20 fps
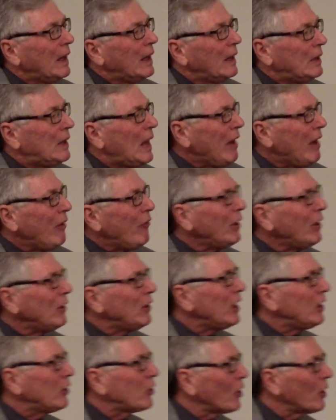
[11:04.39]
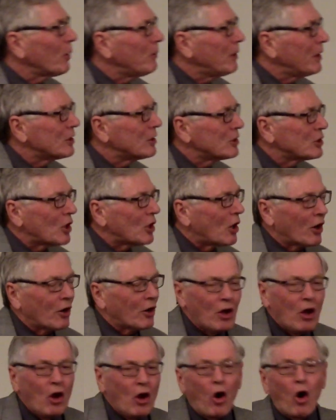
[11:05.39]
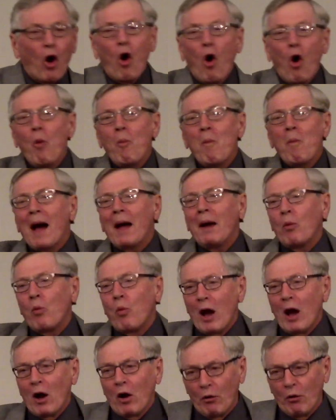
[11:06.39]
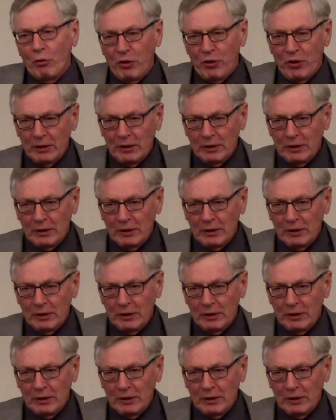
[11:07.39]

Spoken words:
David determined in his heart, all my wealth,